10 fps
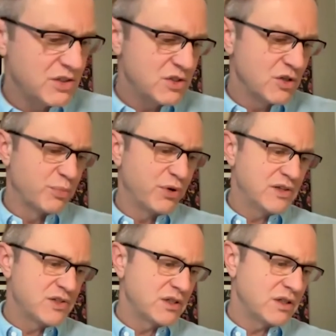is, you know,
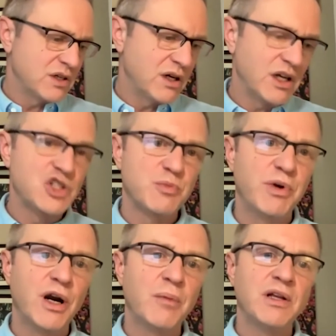brands
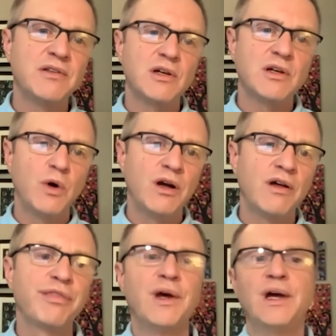experimenting
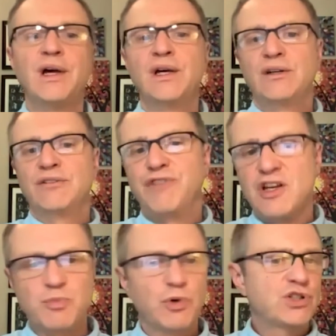with
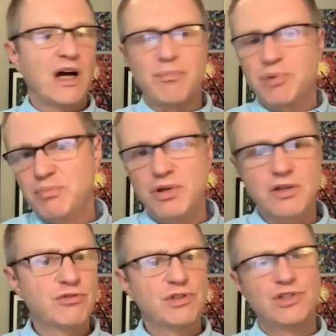Facebook shopping,
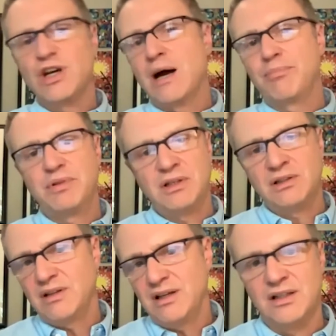Pinterest
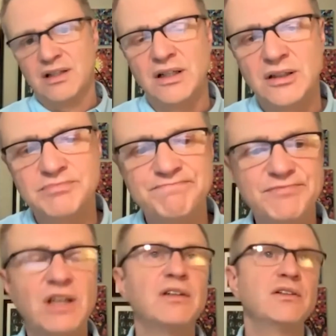shopping,
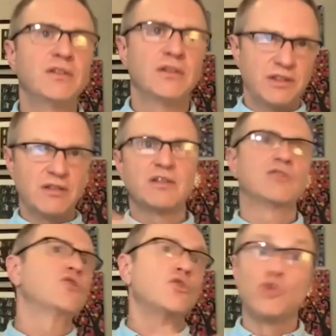you know,
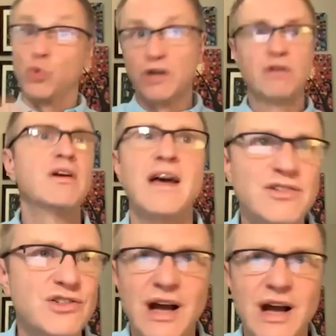Twitter
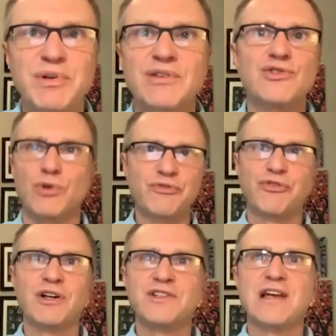has shopping
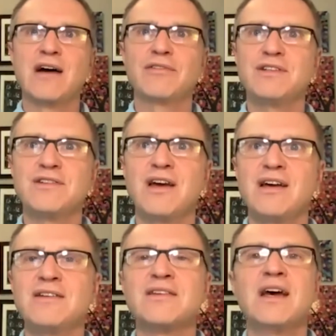storefronts now these
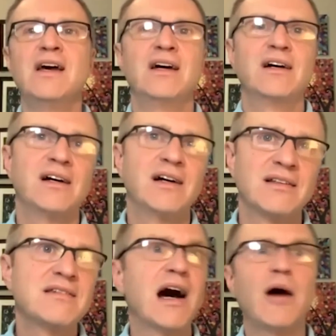days,
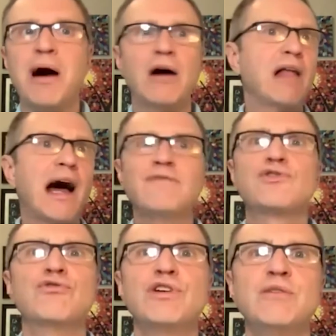Taobao live
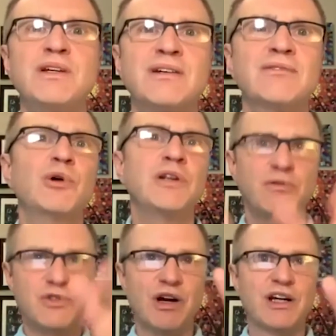streaming, Whitney
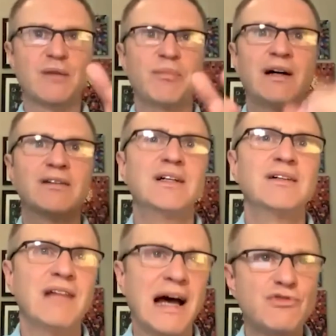was talking about
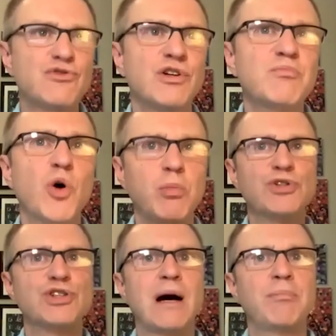live stream mobile
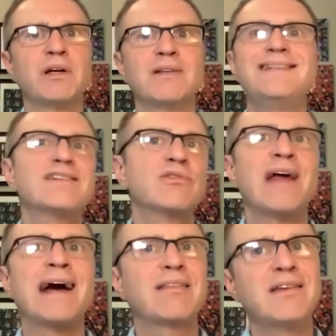shopping. These are
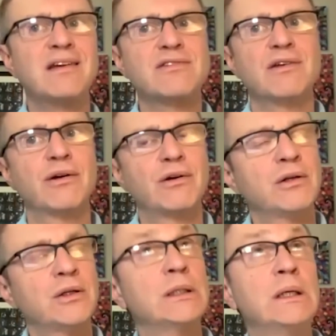not things that are
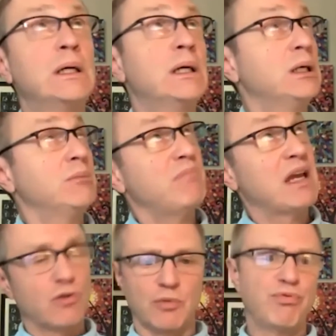gonna
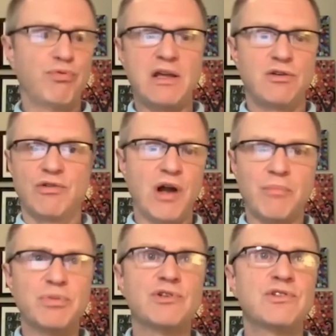make or break your
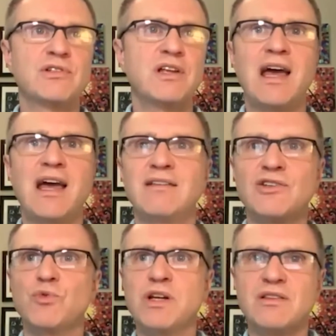numbers today,
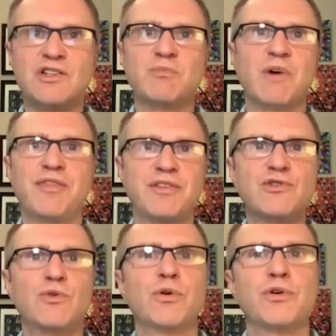this week, this month, this
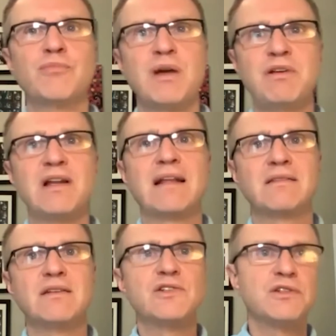quarter, or maybe not
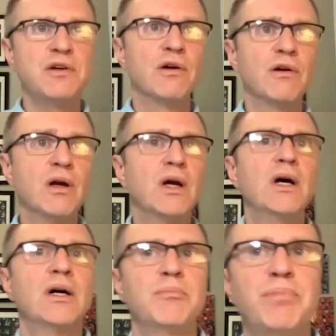this year,
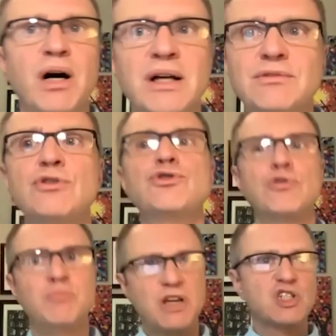but you
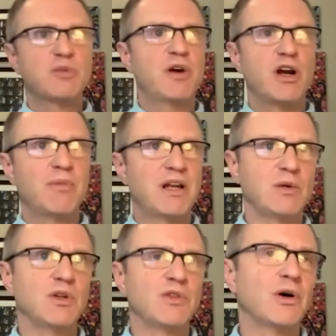should be
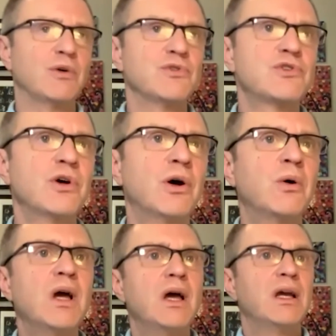experimenting with those.
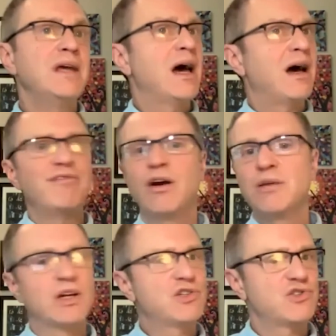So yeah, very
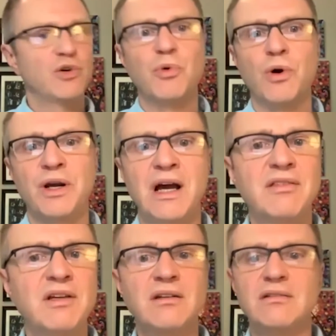much so, Maury. I
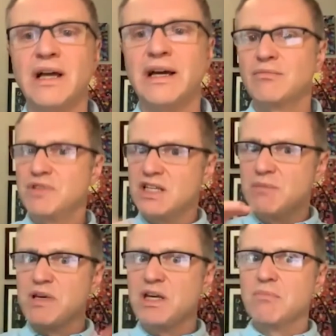think like
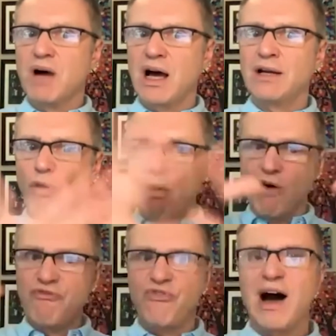keeping in mind
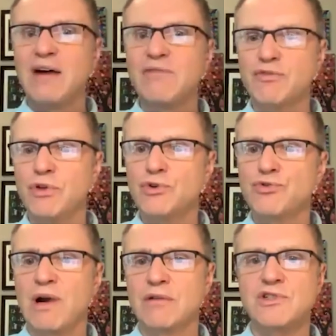all 5 of those
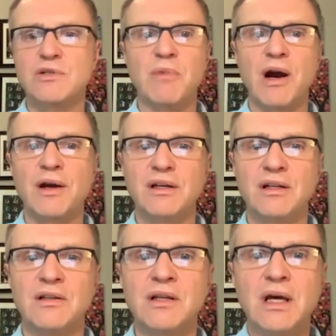routes to market,
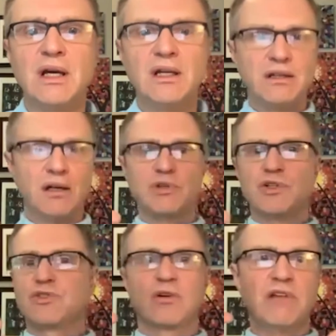and you know, we
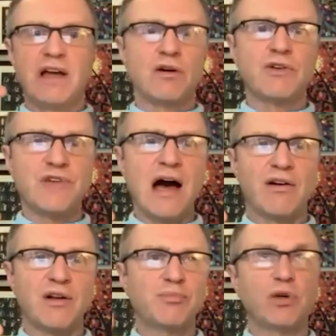just sort of lay those
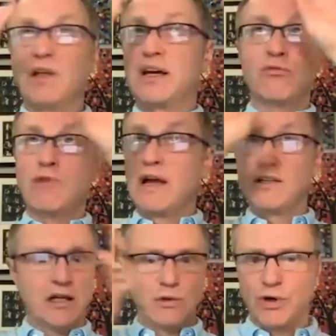out and put like a red,
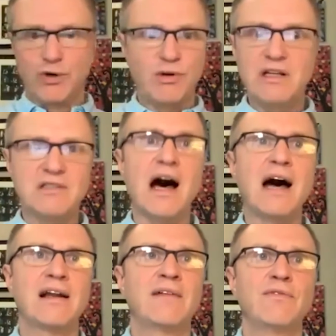yellow, or green
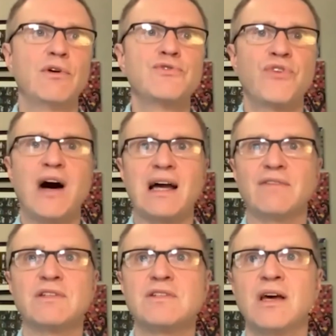dot on those 5
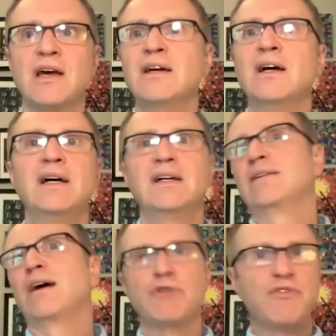and say, have we